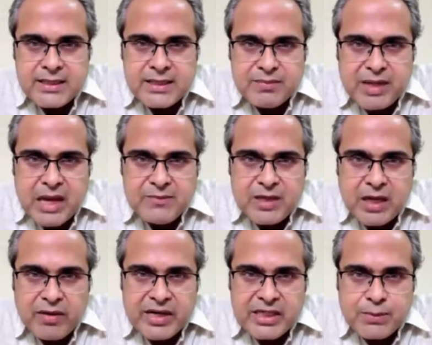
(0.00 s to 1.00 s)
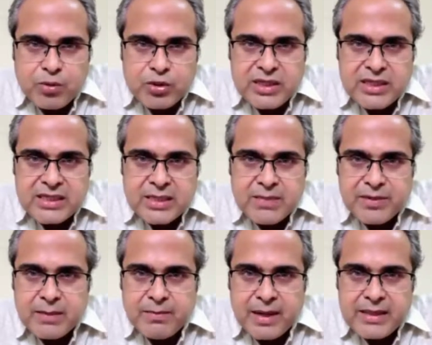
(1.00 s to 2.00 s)
Sometimes our exposure is
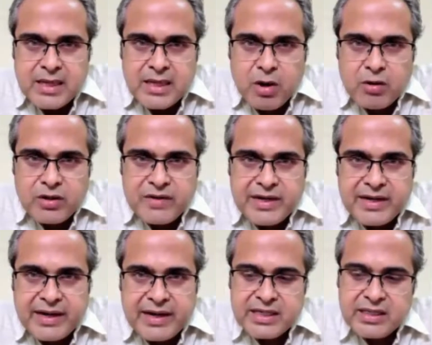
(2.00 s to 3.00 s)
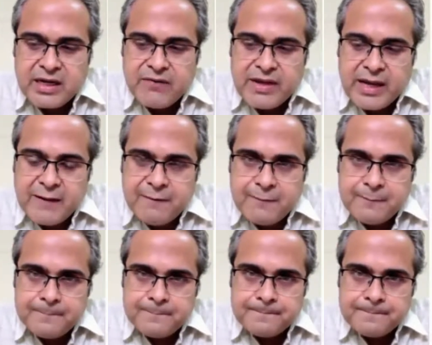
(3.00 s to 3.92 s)
limited by the amount of retraction that we have,